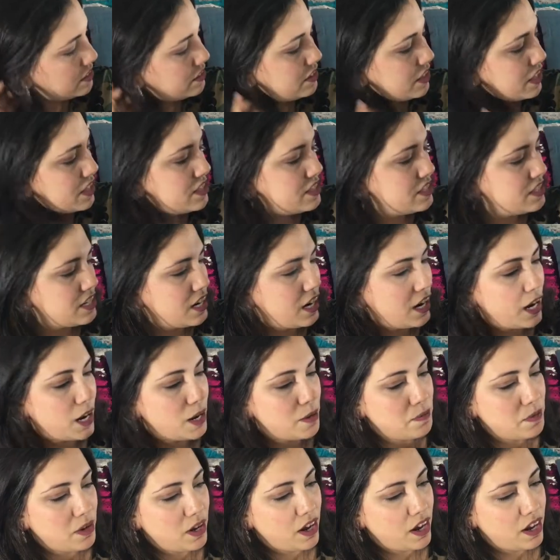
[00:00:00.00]
this
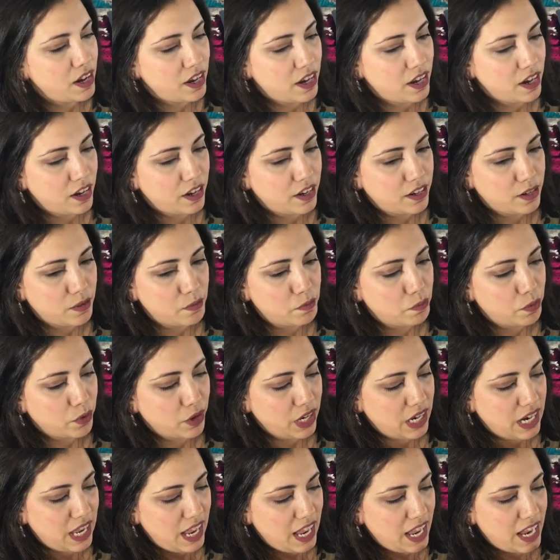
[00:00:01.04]
time uh, an Umbrella